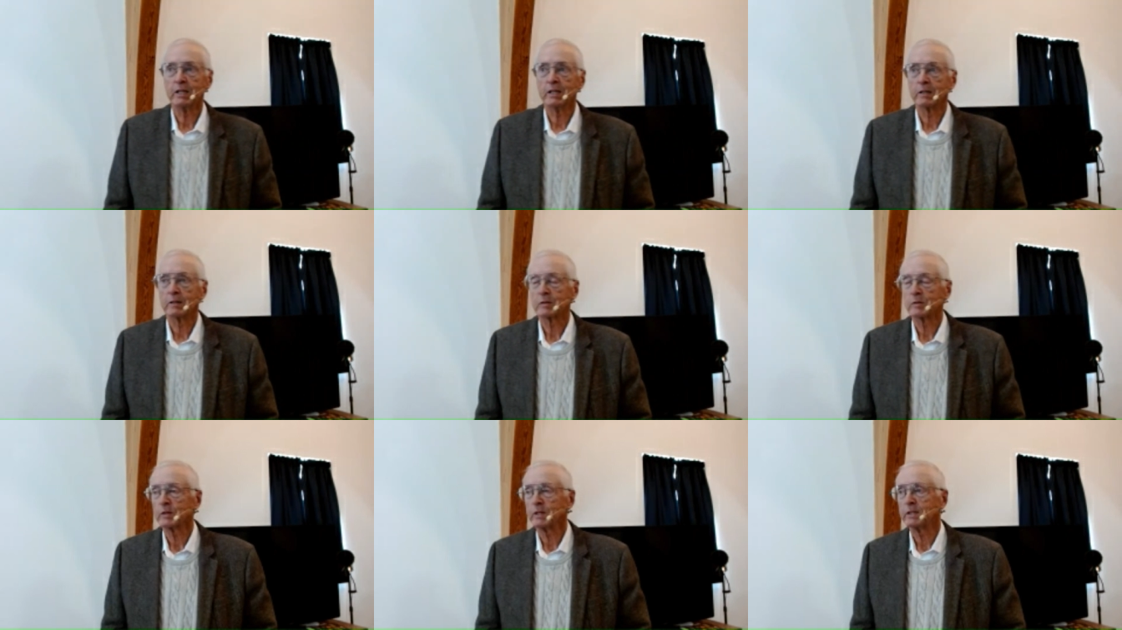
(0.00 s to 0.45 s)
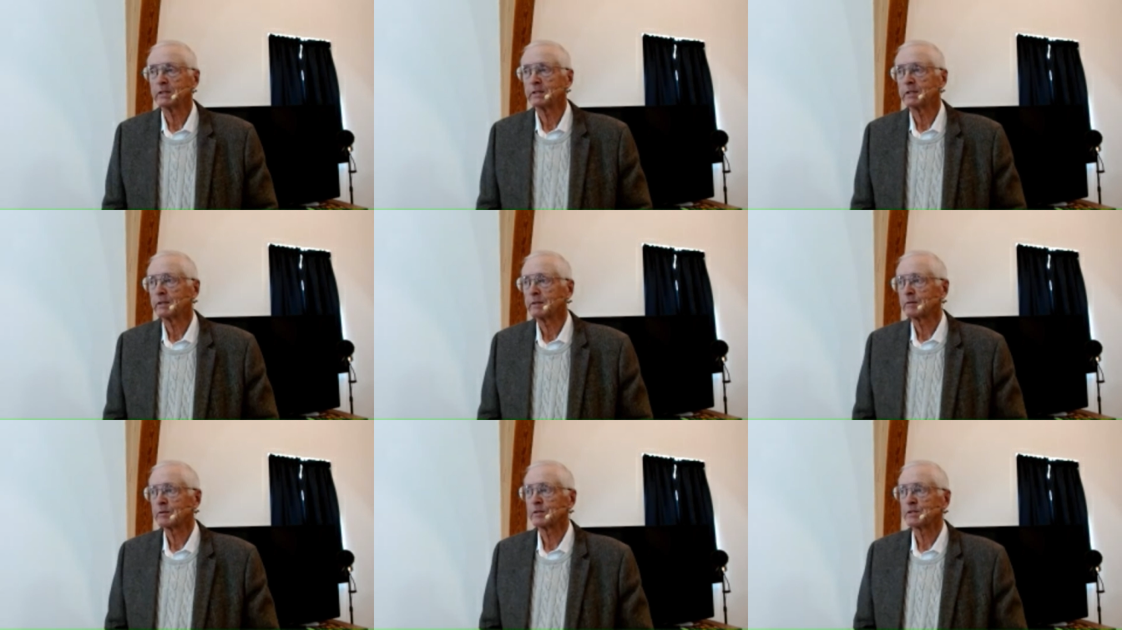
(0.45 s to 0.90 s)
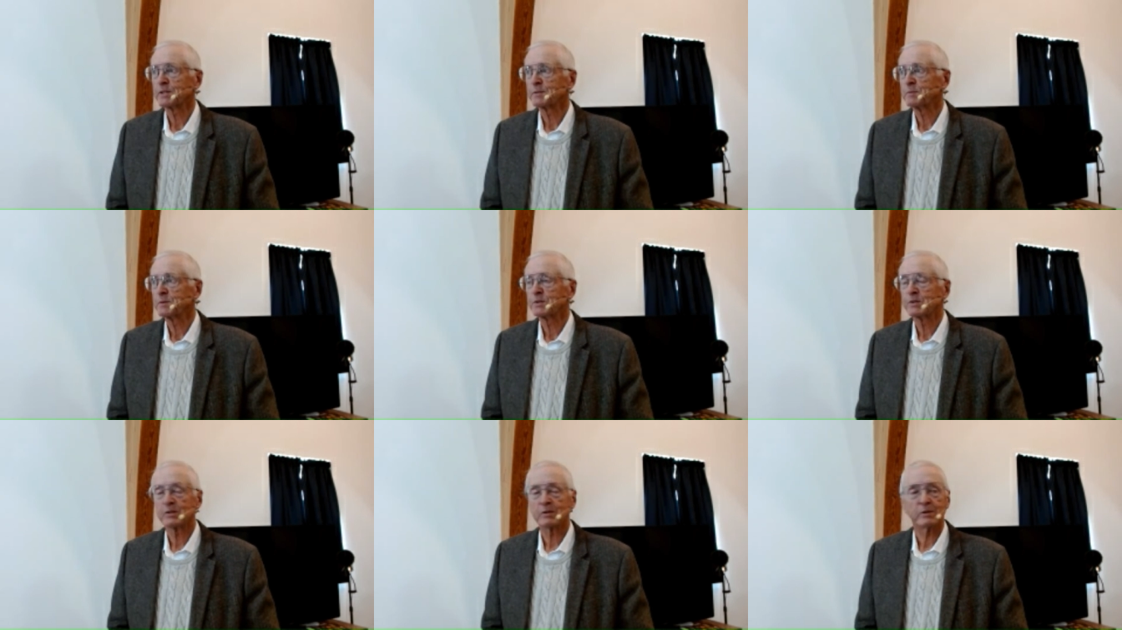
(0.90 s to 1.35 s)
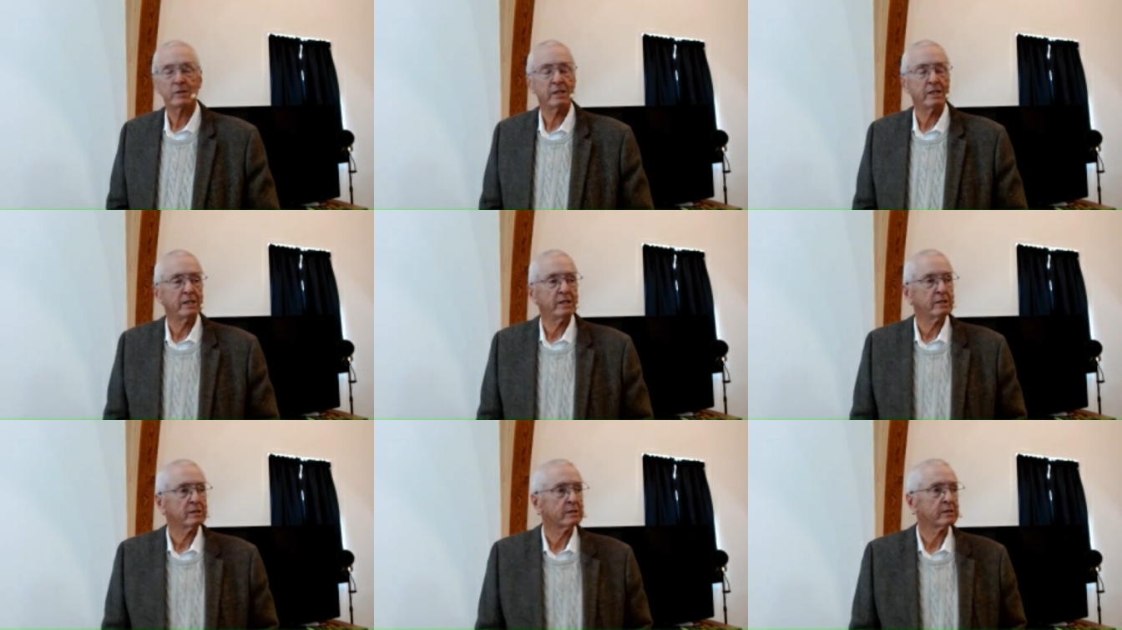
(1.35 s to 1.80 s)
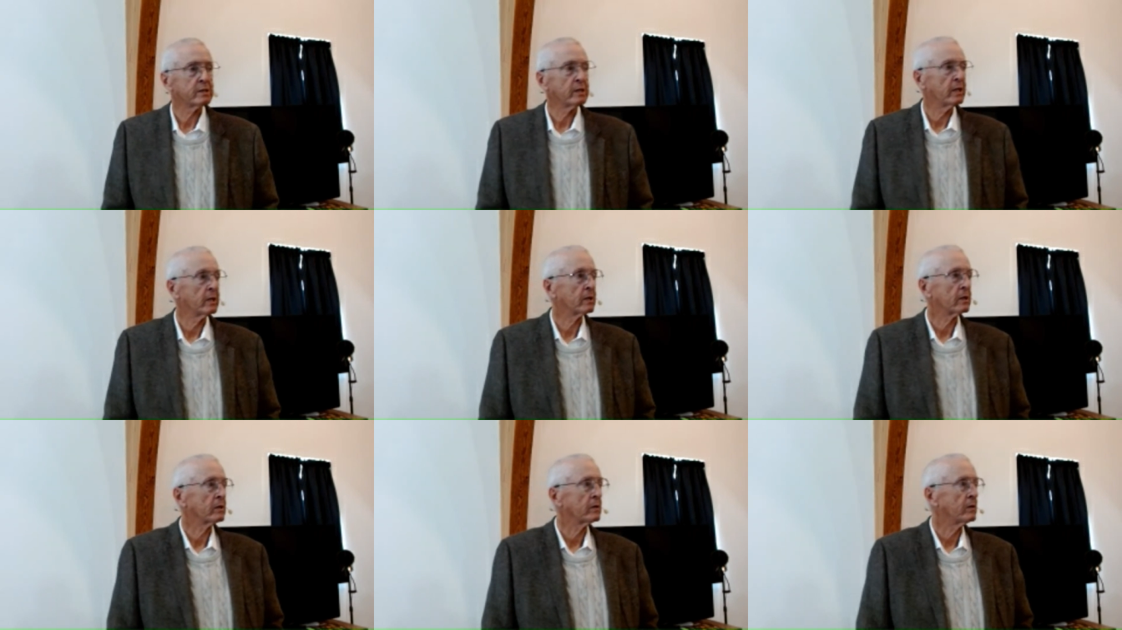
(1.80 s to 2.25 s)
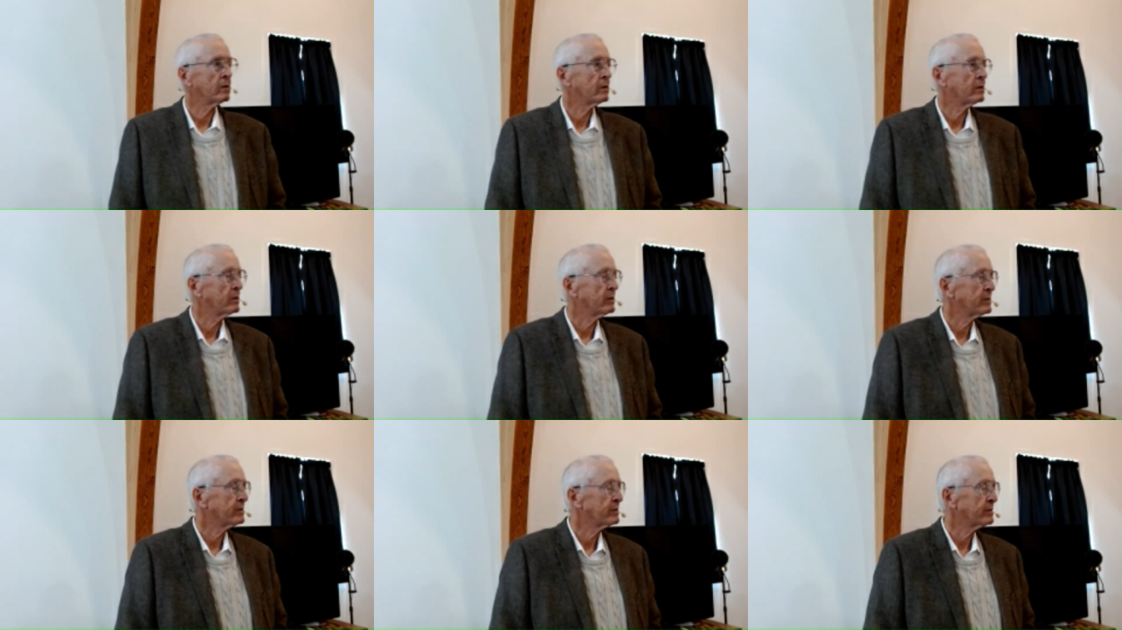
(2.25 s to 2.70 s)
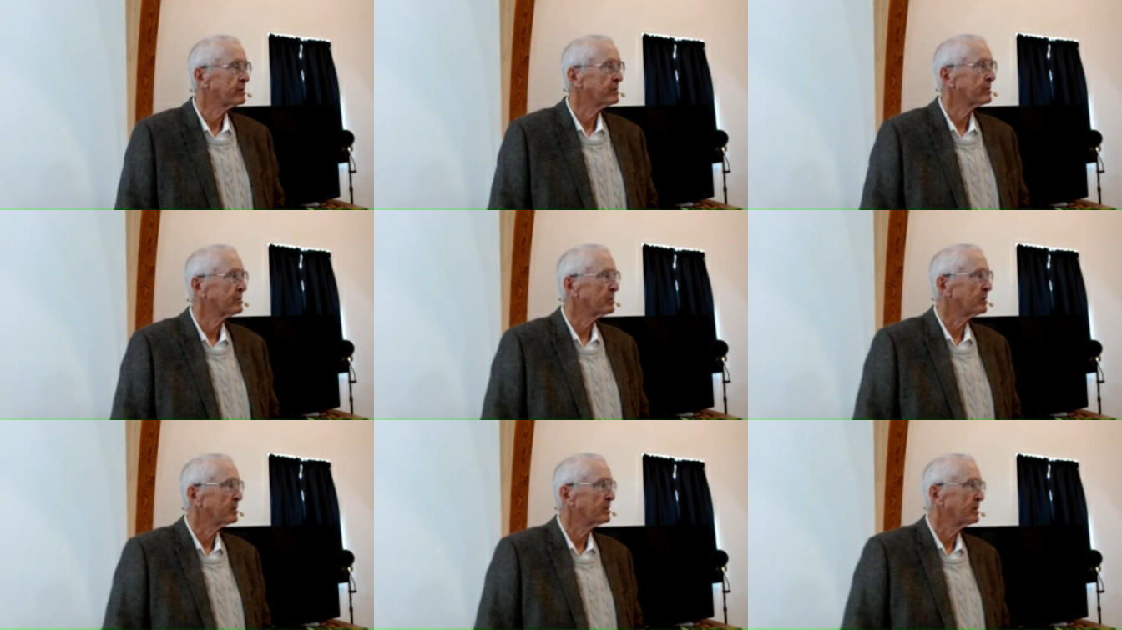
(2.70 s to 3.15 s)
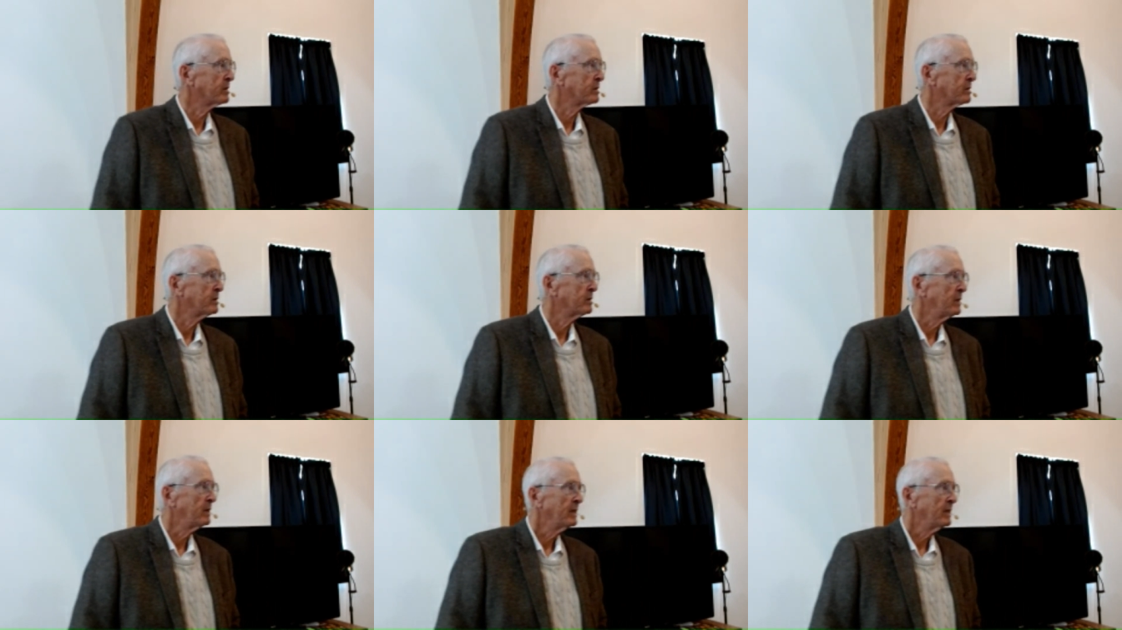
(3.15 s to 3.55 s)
integrate that Christmas tree and Santa Claus with the,